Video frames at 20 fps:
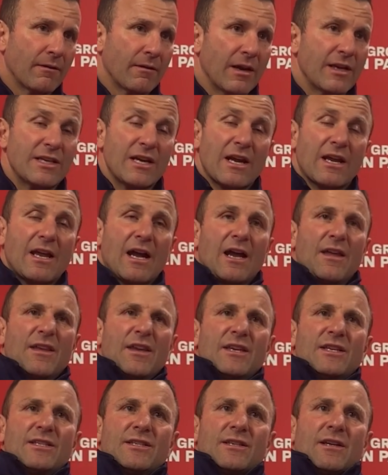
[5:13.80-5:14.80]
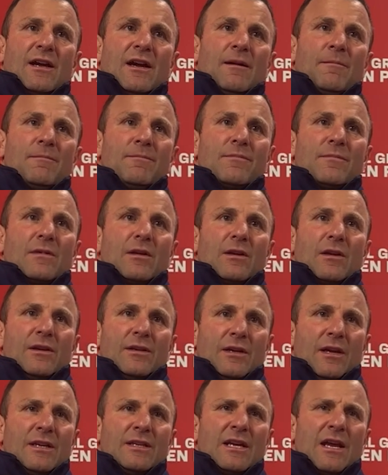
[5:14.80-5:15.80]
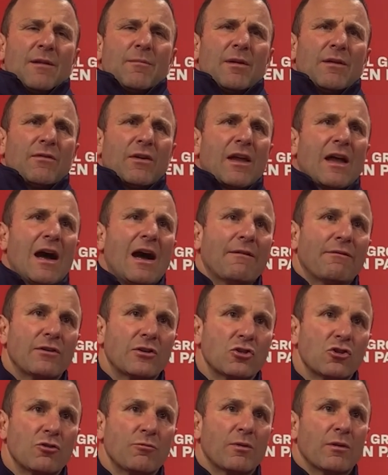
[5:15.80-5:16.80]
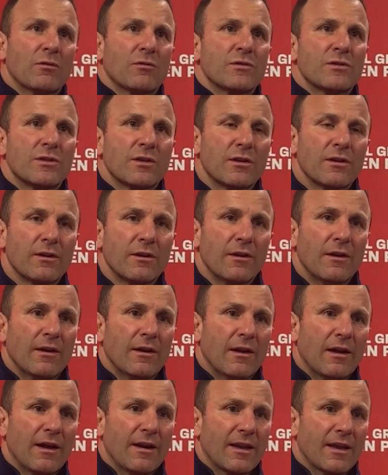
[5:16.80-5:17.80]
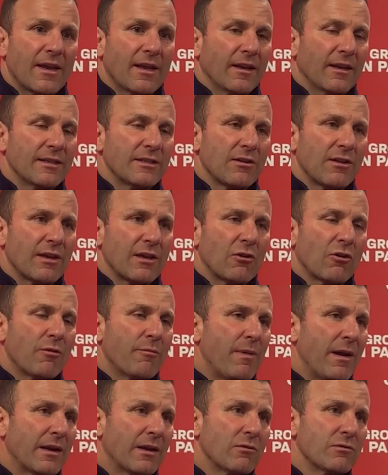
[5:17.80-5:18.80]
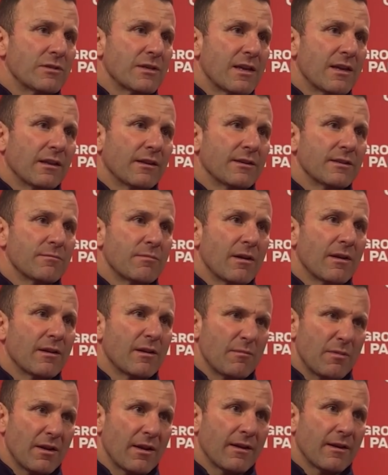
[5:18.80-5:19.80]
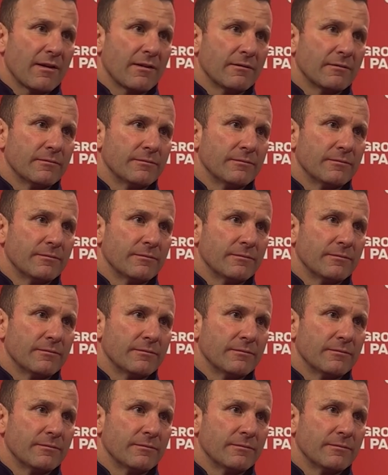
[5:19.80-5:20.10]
he's okay. I think he's um, he, he's had a bit of a calf issue, but it was a and Achilles. I think you got to bang those Achilles, but it'd be okay.